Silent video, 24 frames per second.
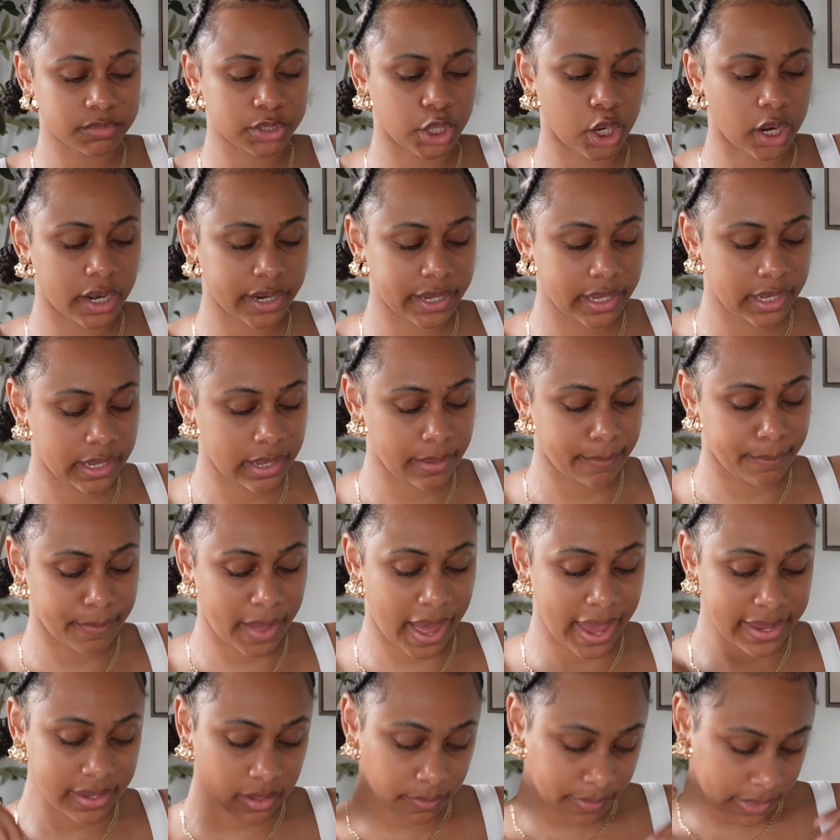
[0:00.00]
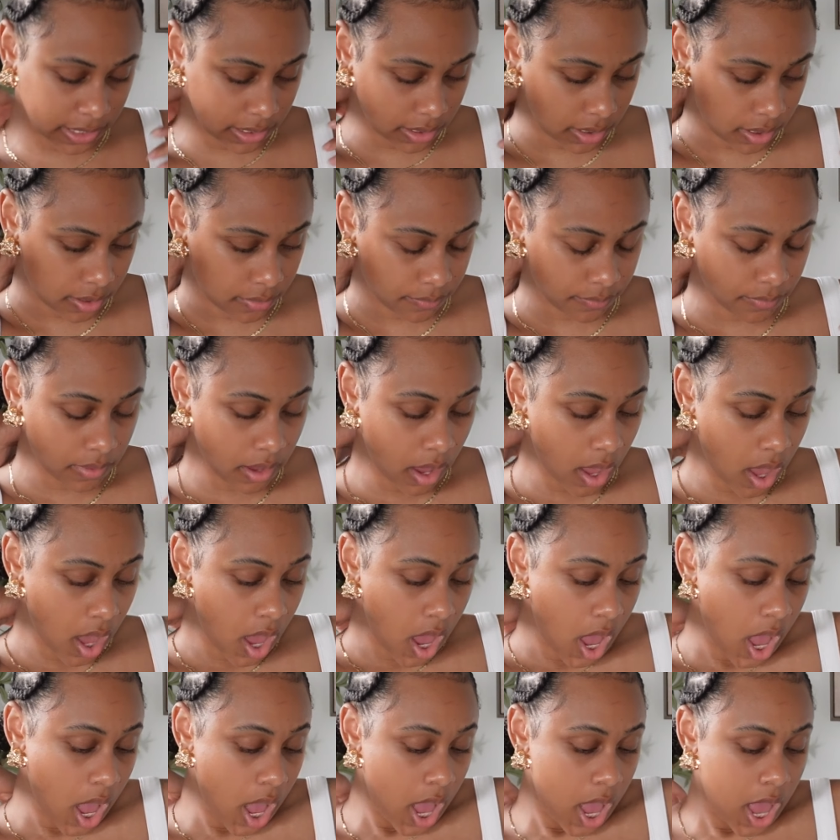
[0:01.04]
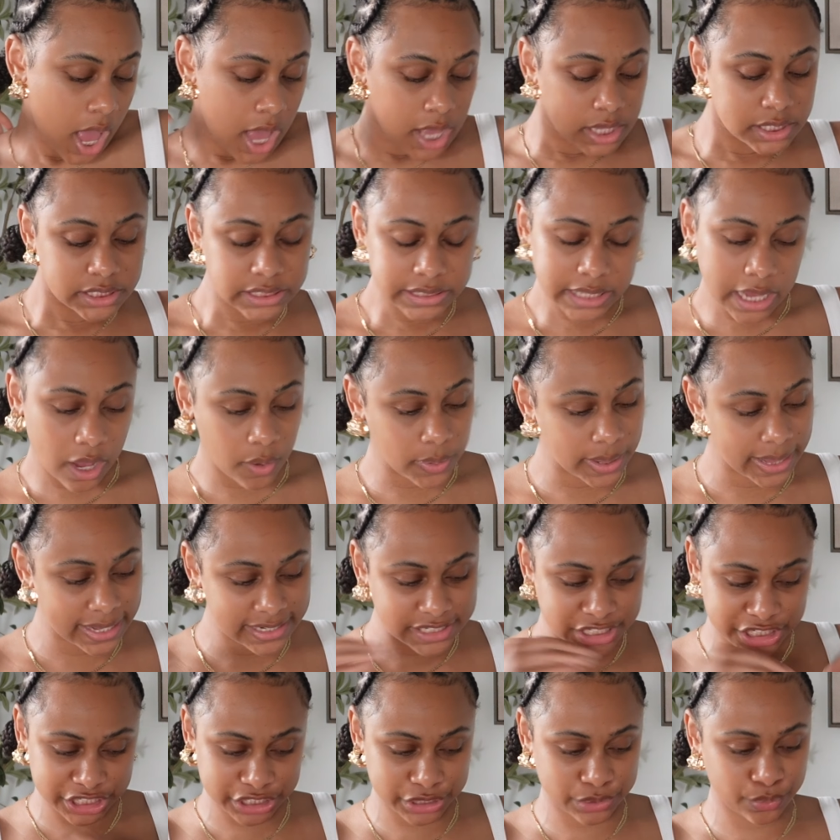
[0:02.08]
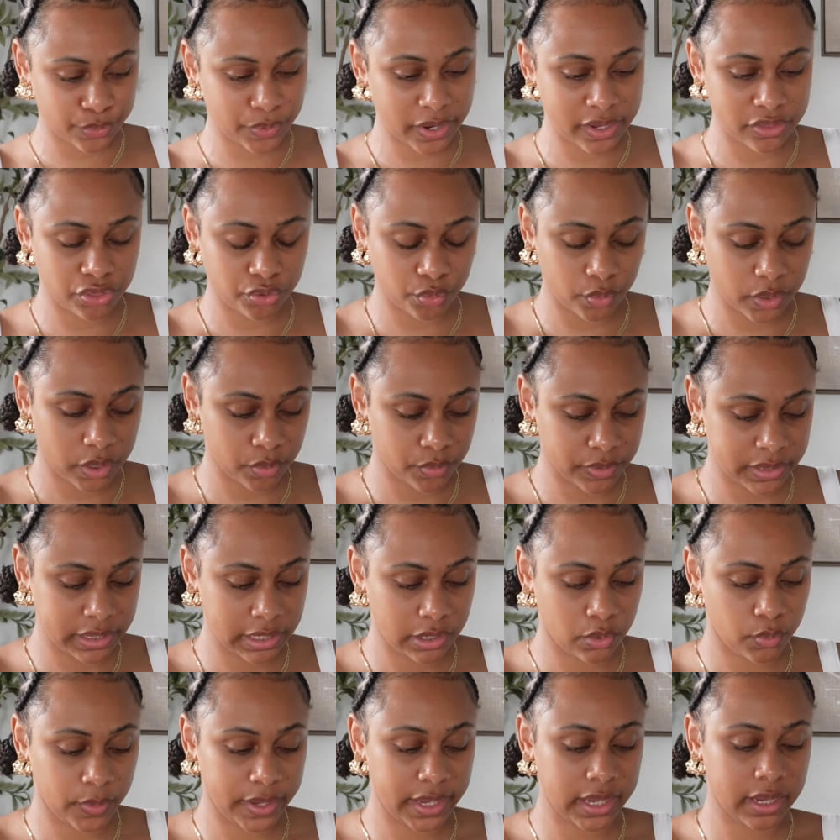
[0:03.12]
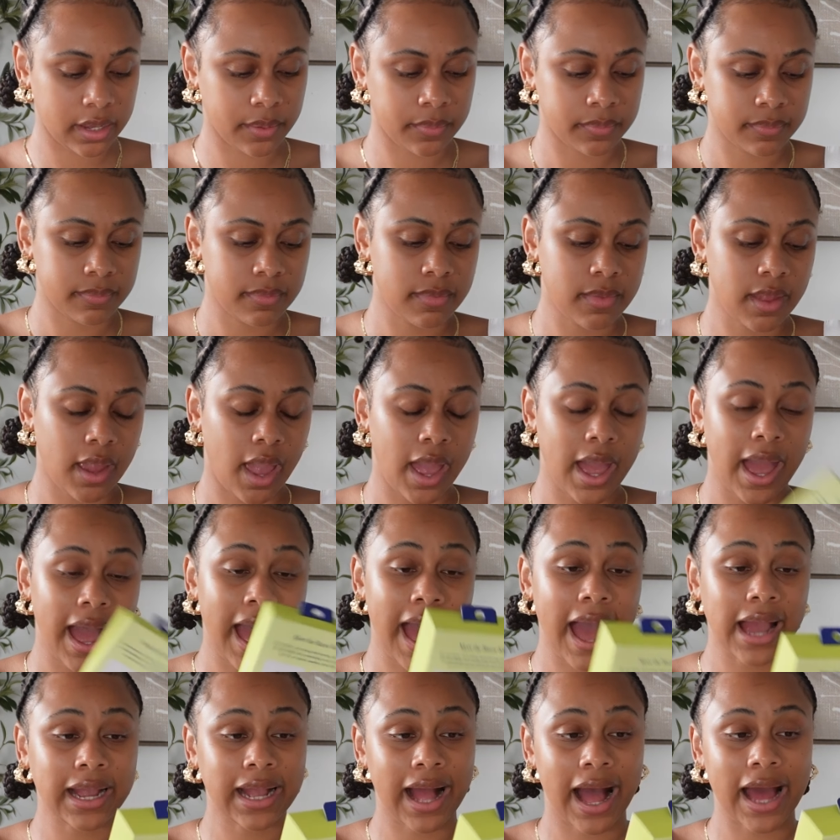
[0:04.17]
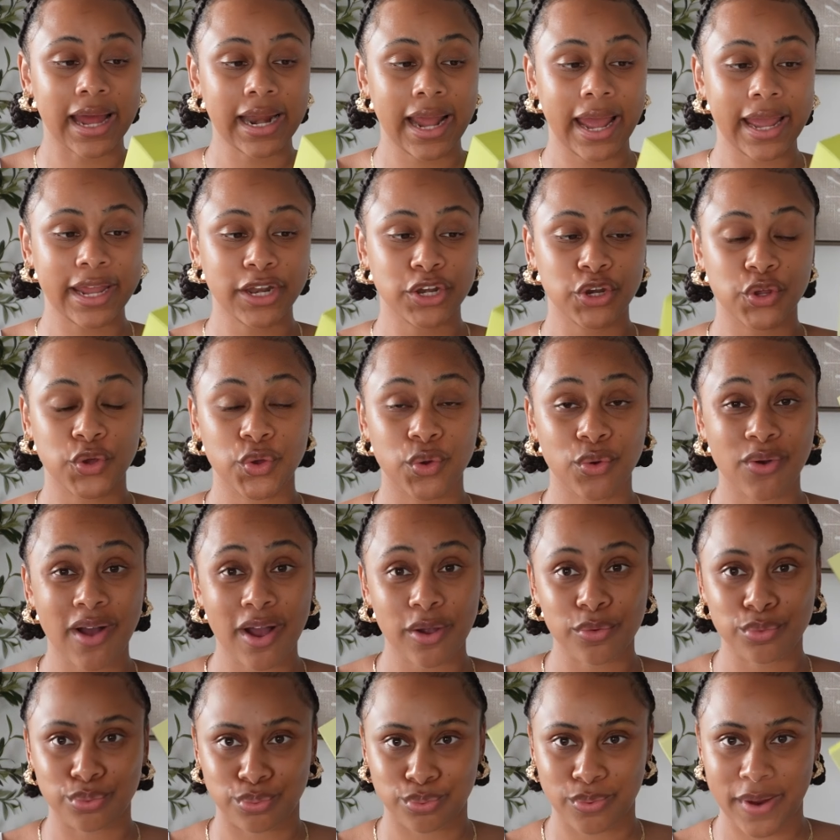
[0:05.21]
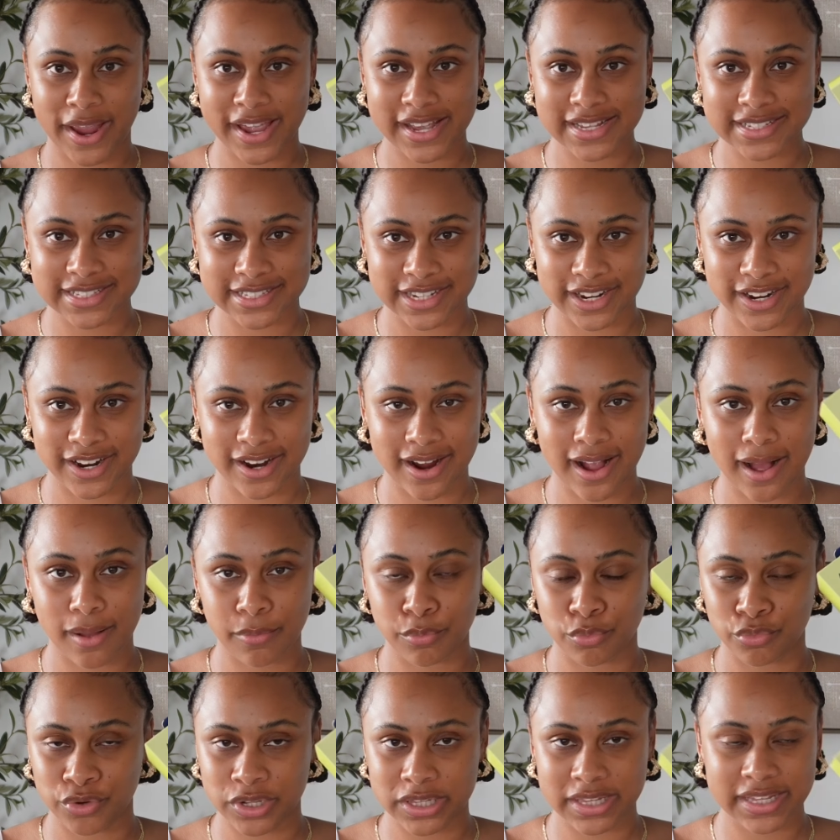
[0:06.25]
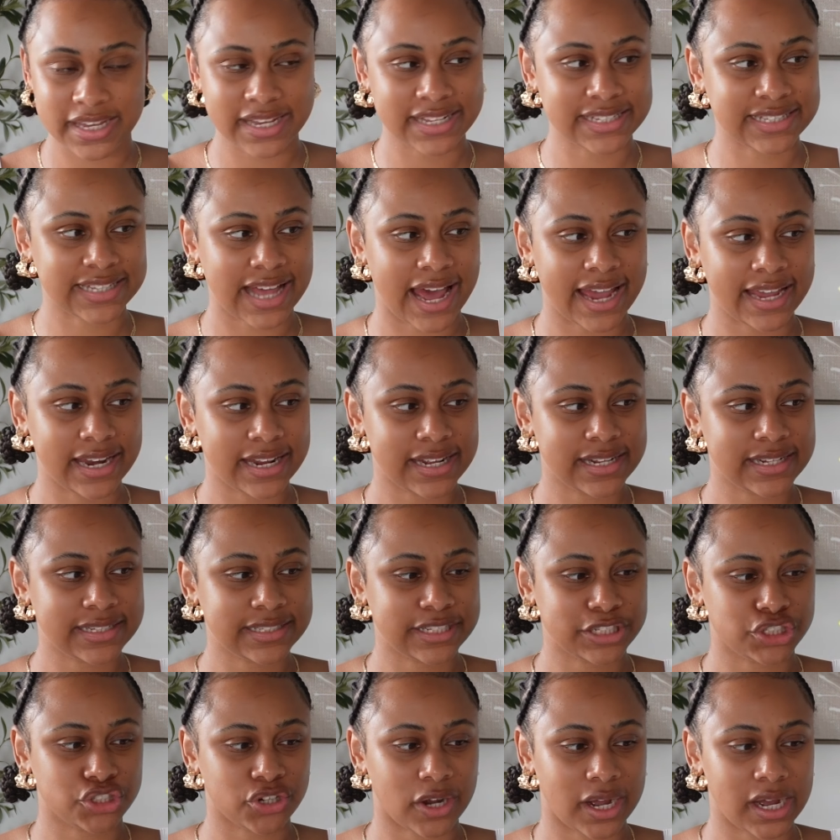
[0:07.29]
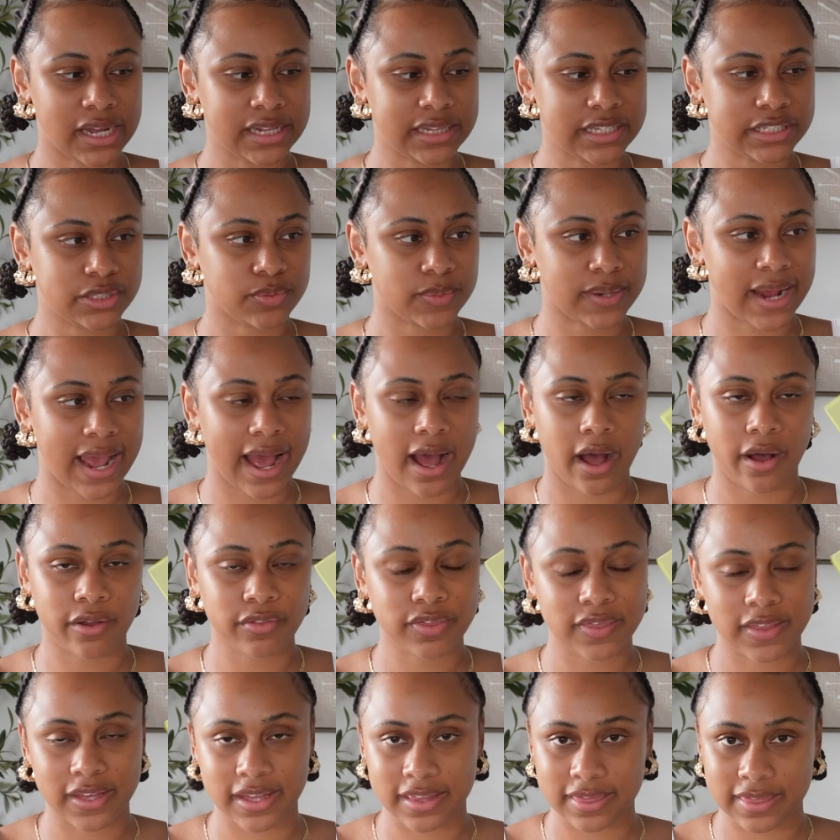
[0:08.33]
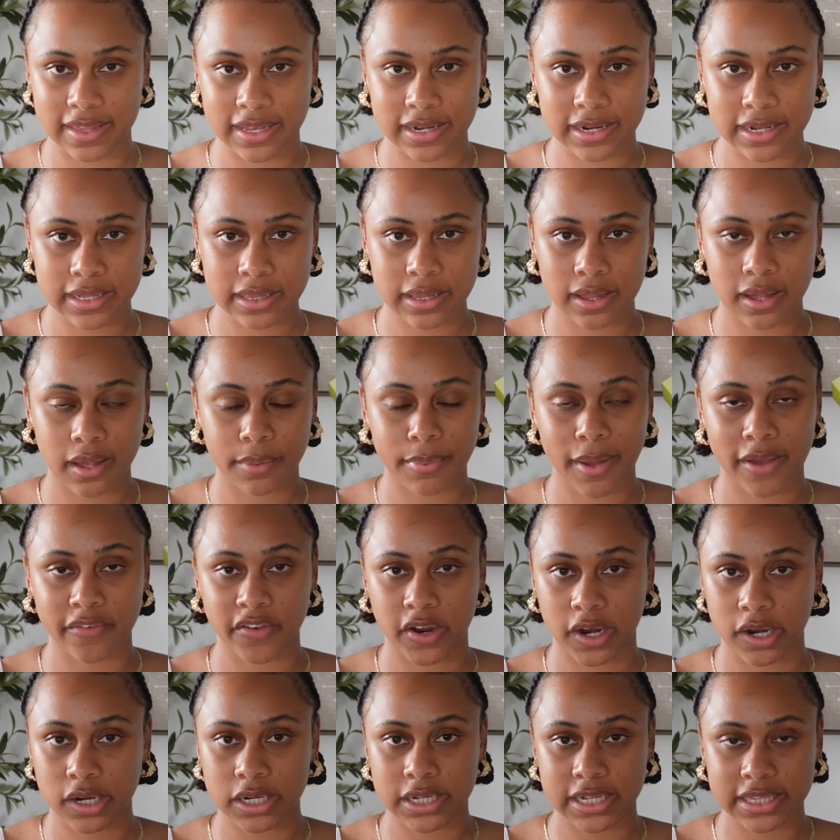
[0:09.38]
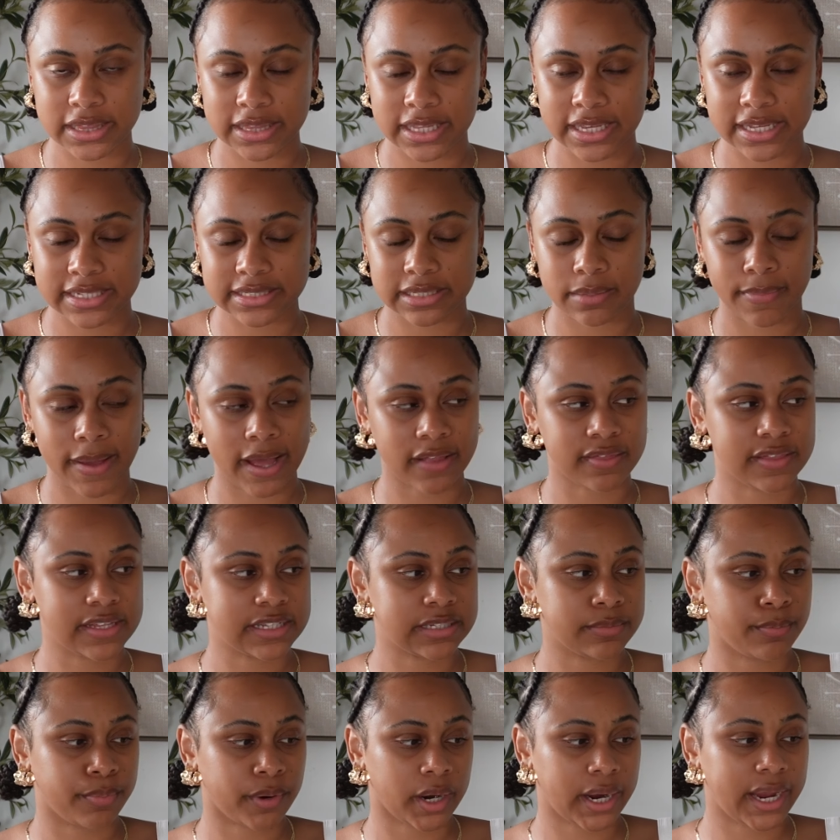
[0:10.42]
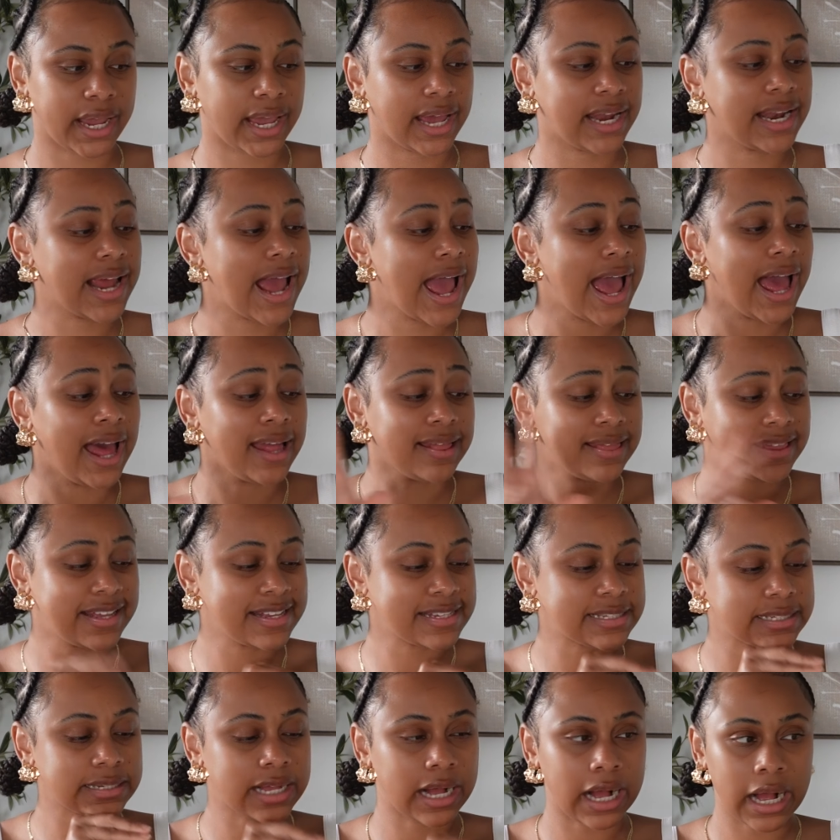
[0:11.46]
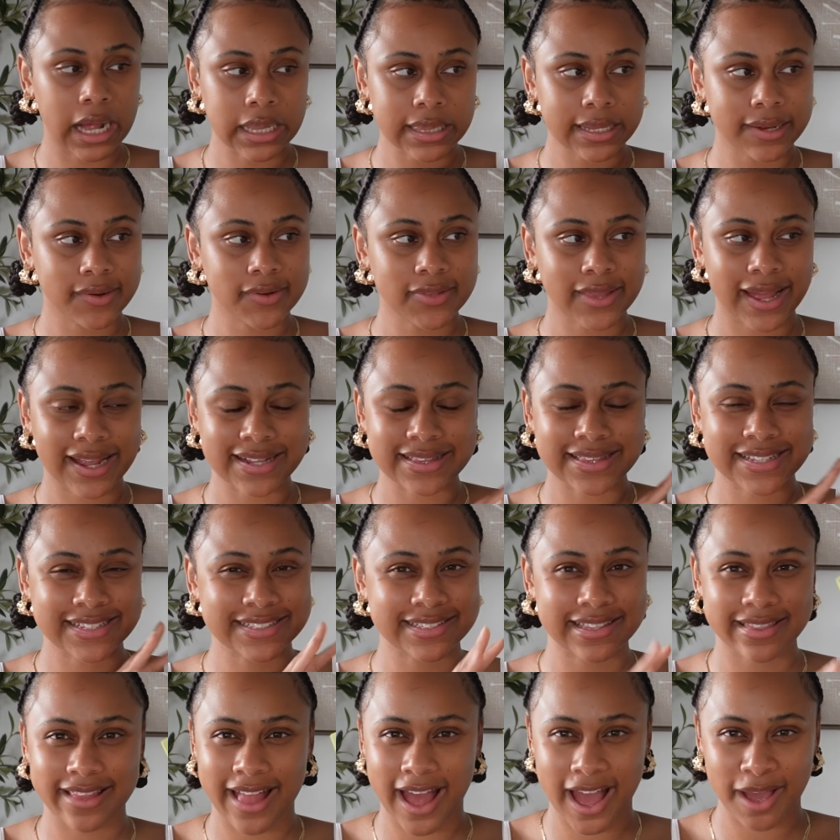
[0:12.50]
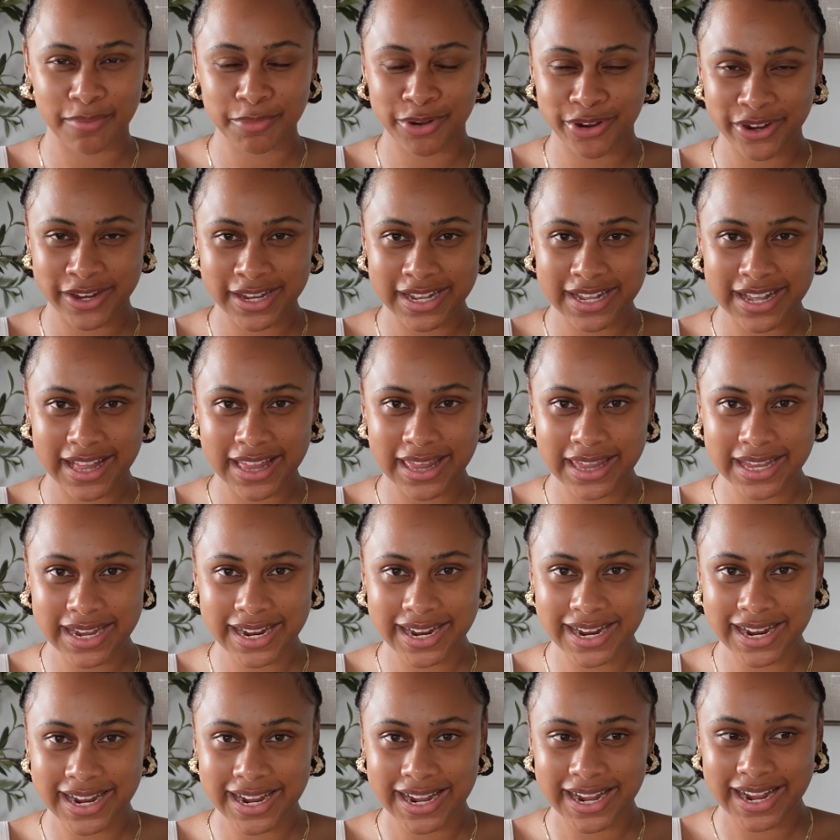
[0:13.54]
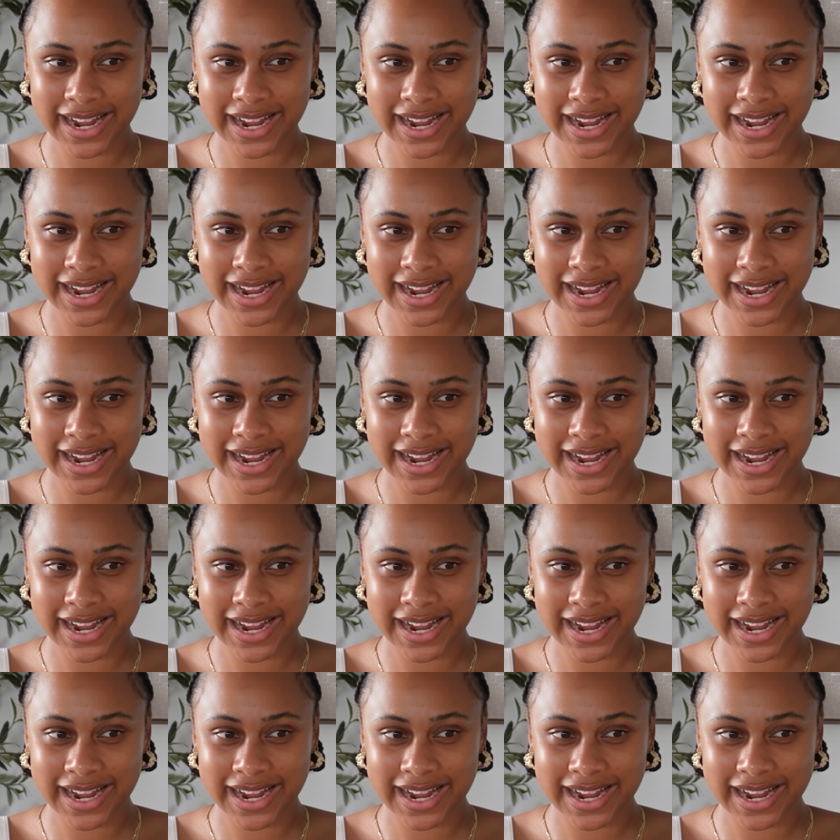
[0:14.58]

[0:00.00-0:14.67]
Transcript: from Target in my opinion. So let's just run through it really quick. I got a new razor. I'm really excited to try this one out, the Athena Club. I've heard good things about this brand. This color, like this lime green color,